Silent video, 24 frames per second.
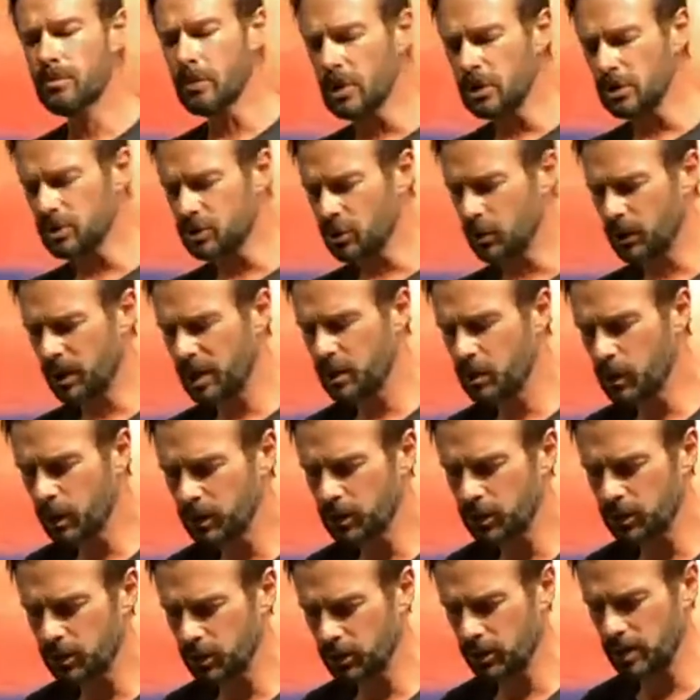So anyone
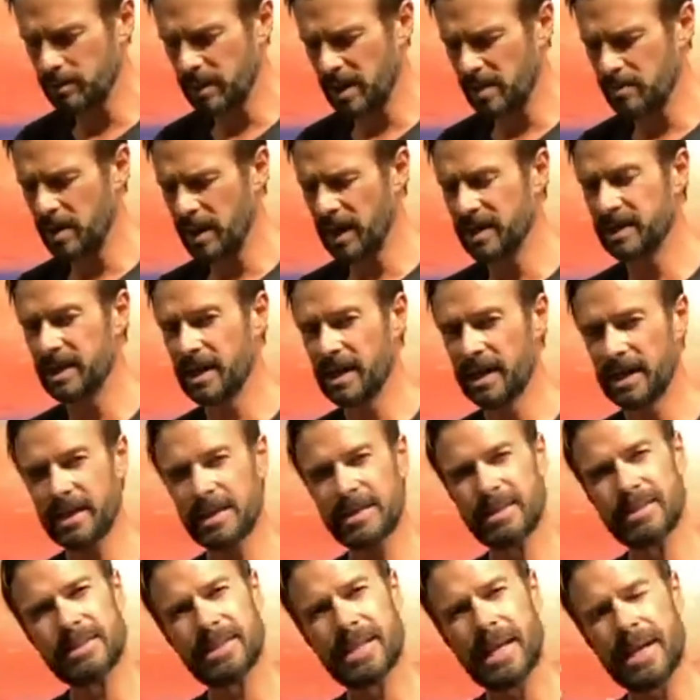could look at my painting
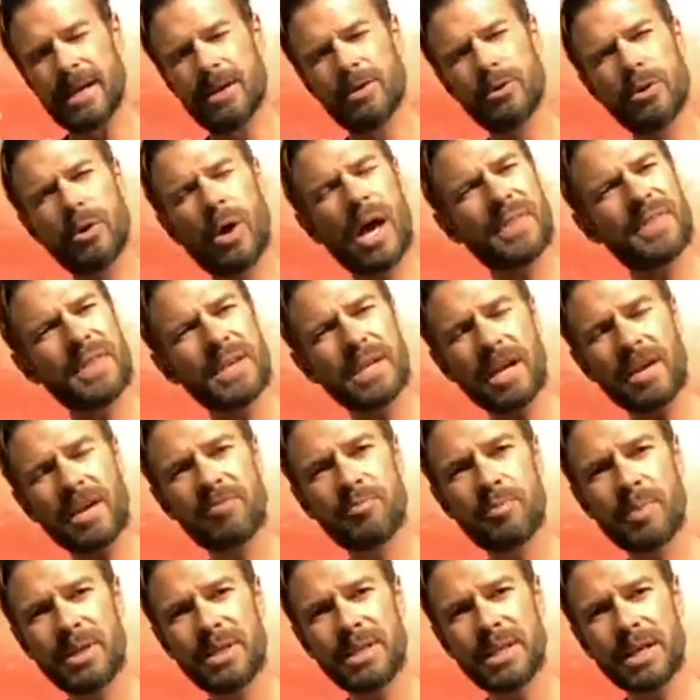and say, oh, I think
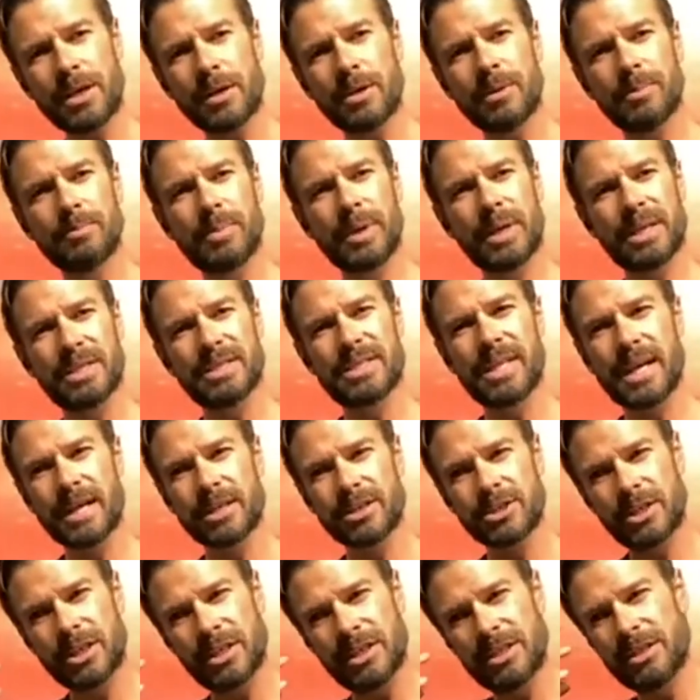I've been there, but it's
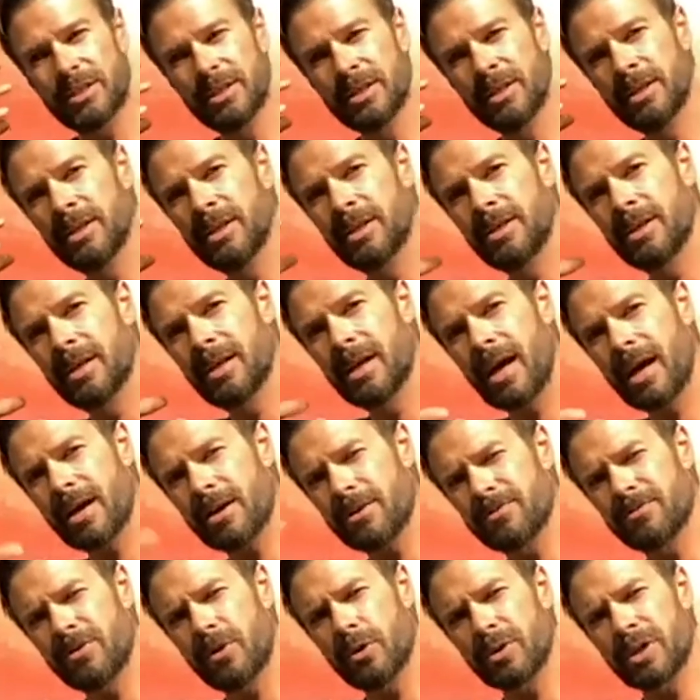actually out
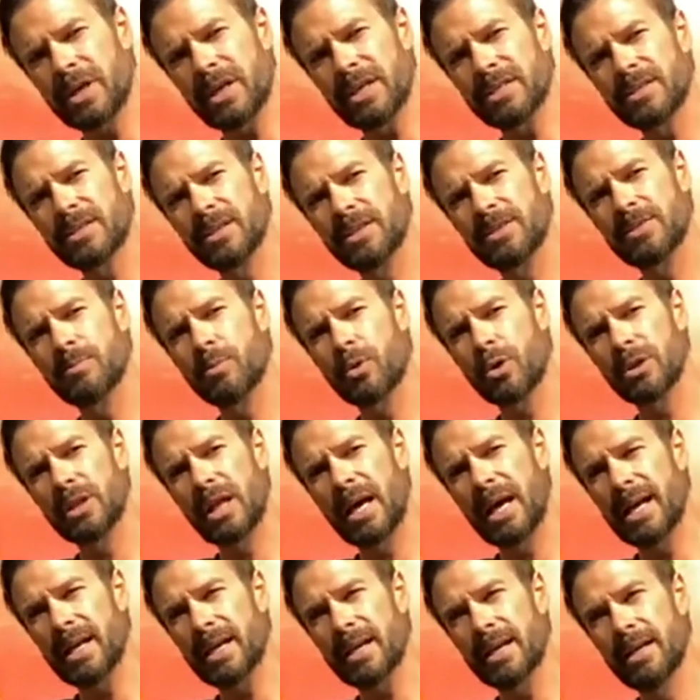of focus. It's more
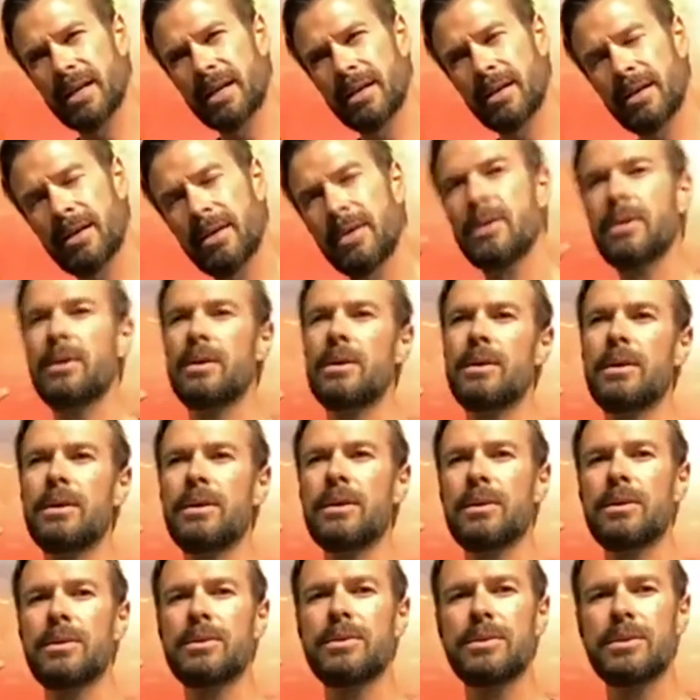like,
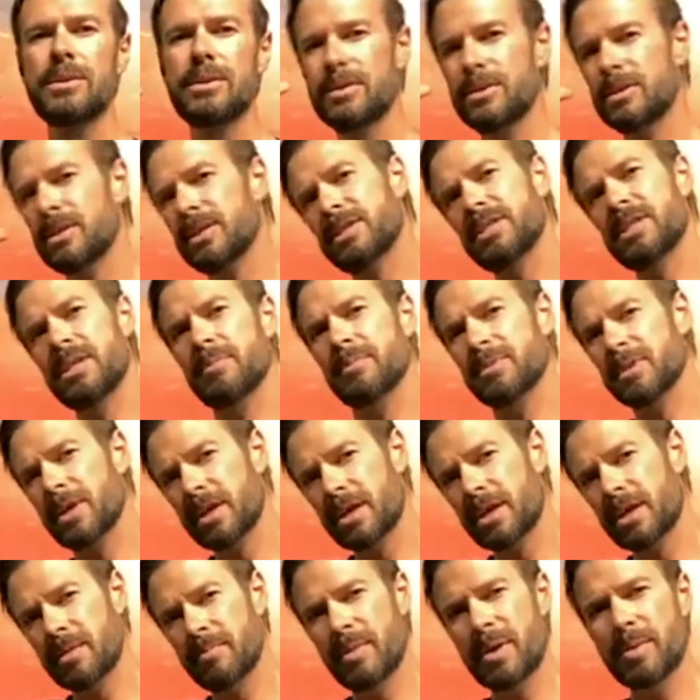this seems
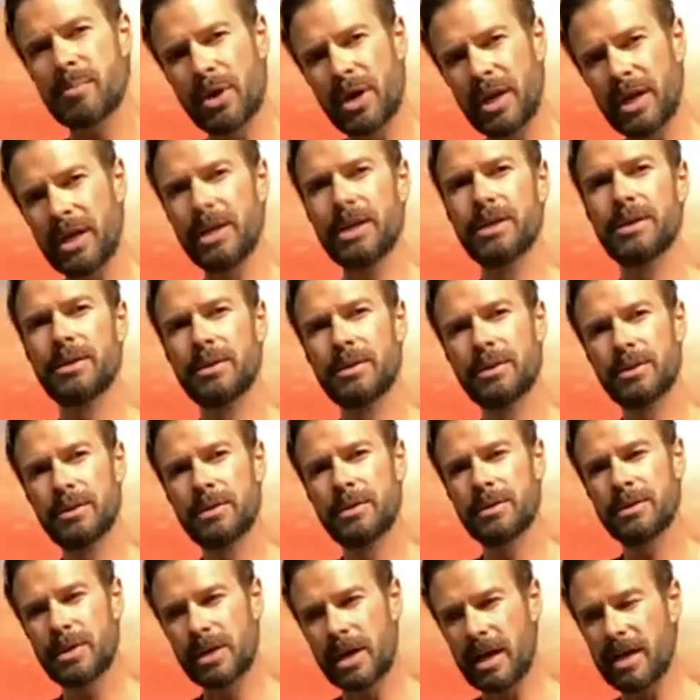like a memory
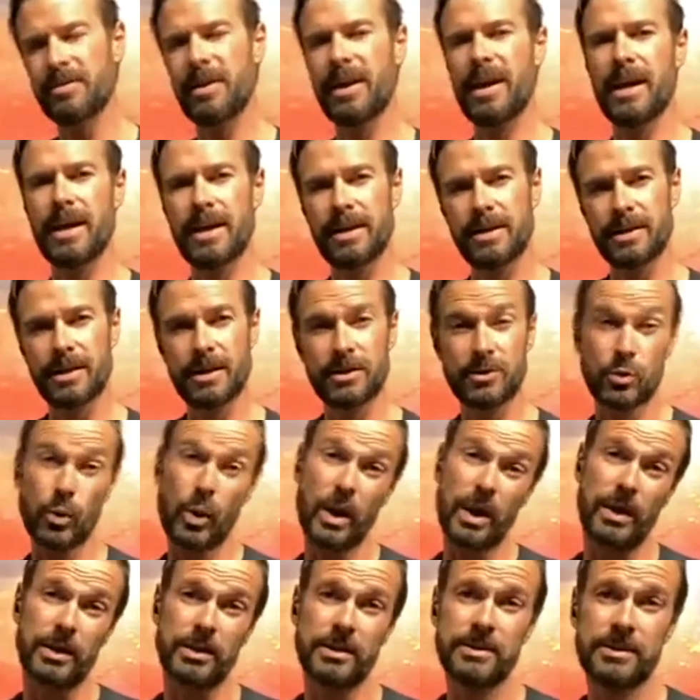that I've had as
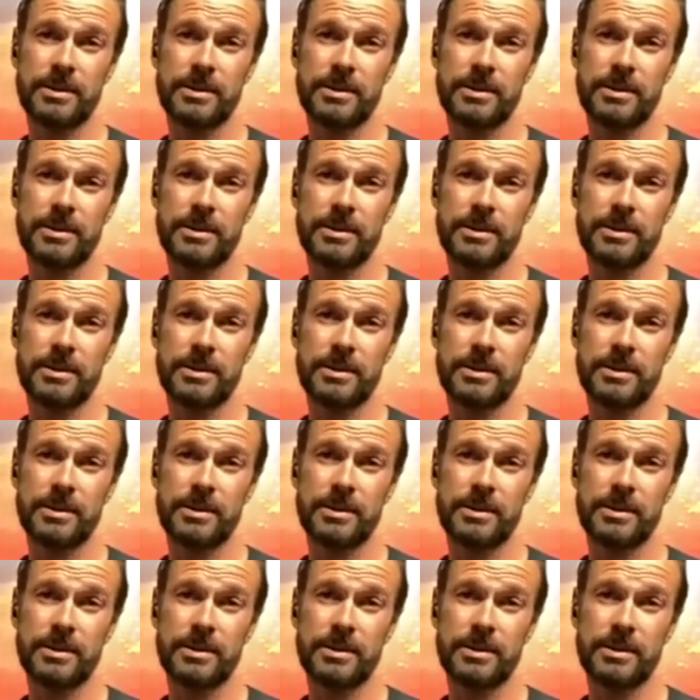well.